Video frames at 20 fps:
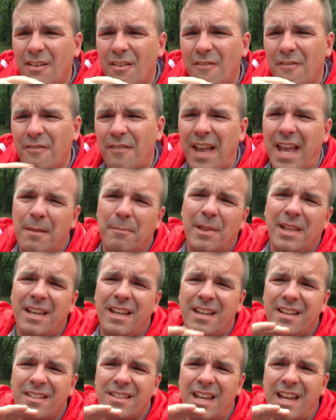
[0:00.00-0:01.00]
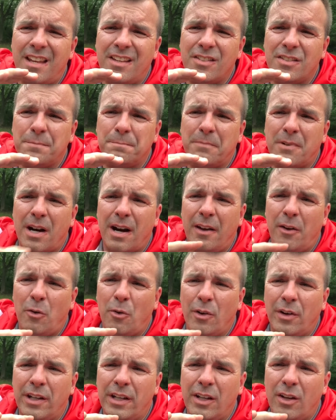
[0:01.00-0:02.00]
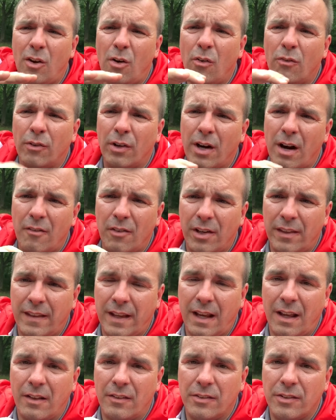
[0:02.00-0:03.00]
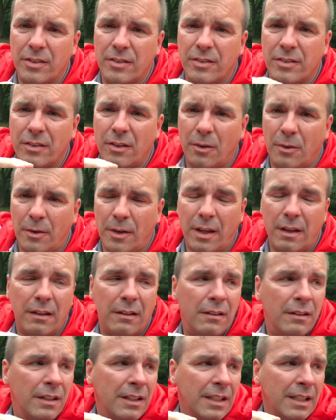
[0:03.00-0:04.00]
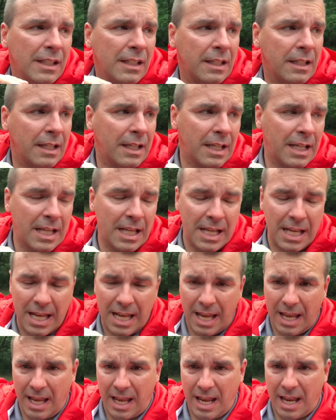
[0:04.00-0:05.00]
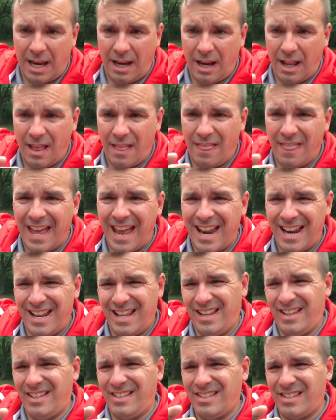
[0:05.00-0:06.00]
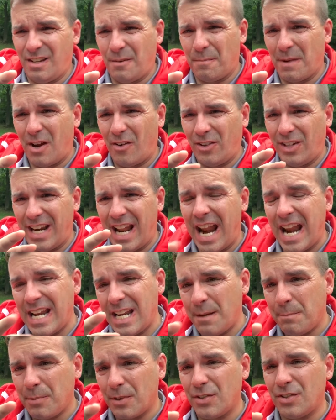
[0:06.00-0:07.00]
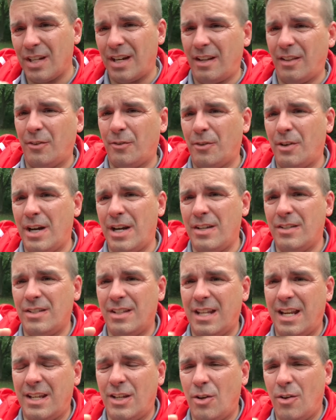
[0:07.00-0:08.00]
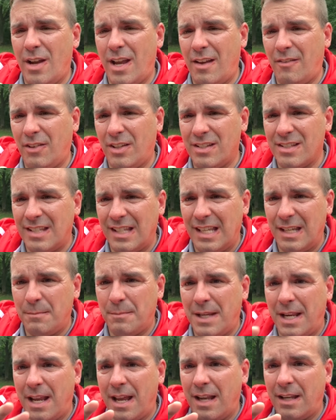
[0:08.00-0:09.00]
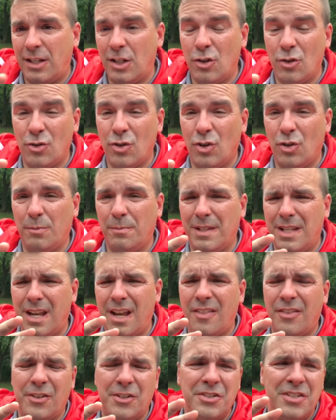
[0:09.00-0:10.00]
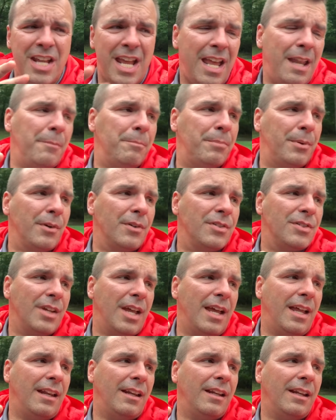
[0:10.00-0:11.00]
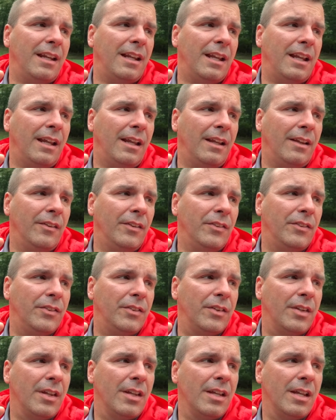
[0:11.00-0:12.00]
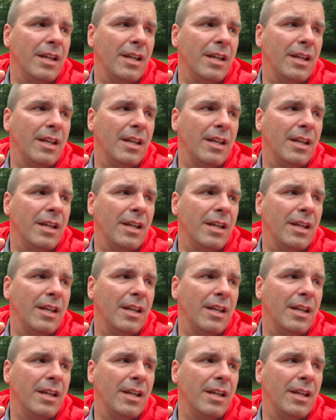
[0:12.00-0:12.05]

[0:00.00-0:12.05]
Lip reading: family takes priority over everything else, okay? And that is about 90% of the reason that you haven't seen me on YouTube. The other 10% is